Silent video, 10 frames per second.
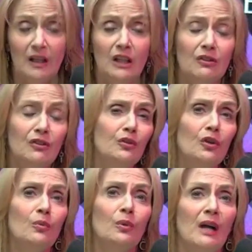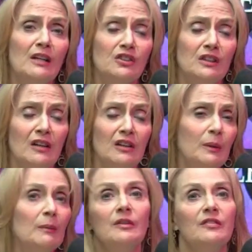Here in New York, we're actually not going to be
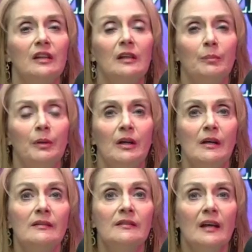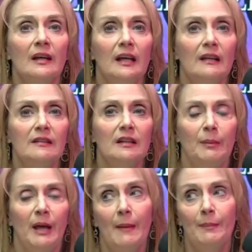able to see it because it's going to
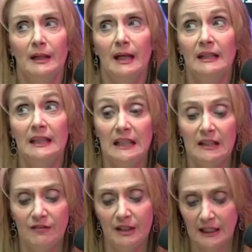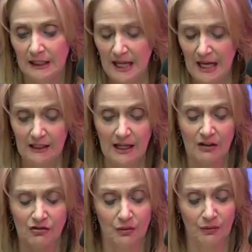be happening in the evening at night,
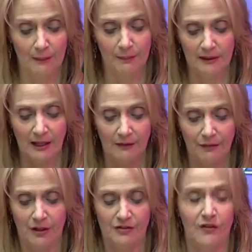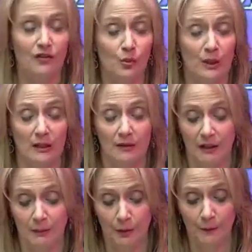actually around midnight for us on the 20th of
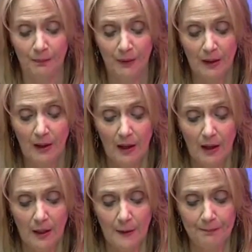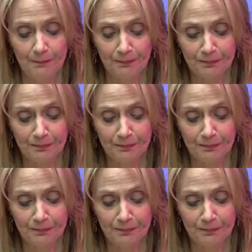April. Um,